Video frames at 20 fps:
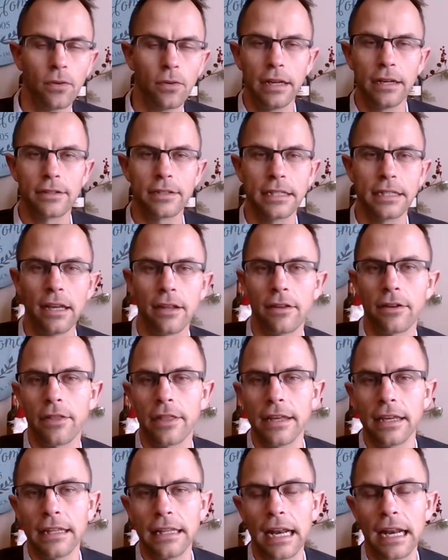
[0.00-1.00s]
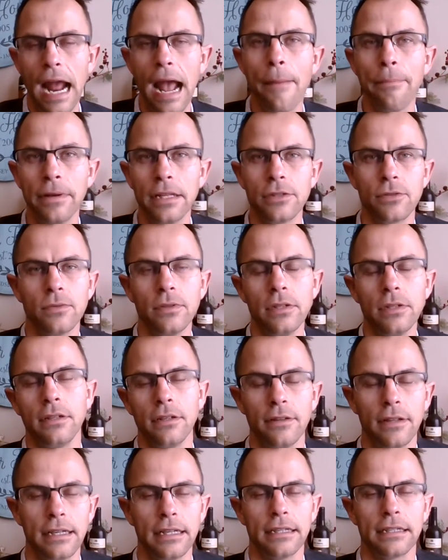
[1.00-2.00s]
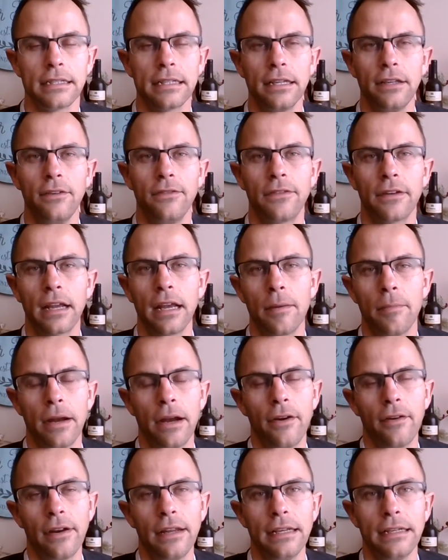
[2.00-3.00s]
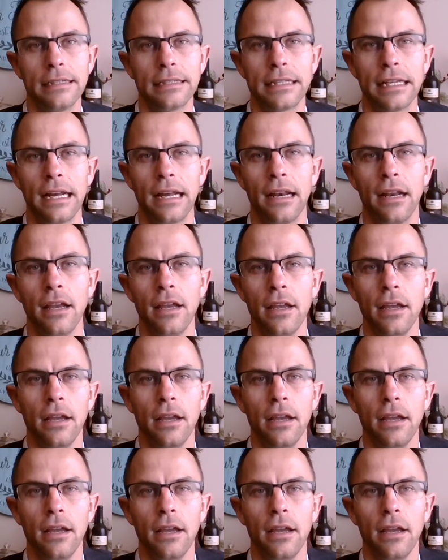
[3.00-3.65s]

here's the other thing that happens when you do this that you forget about, is that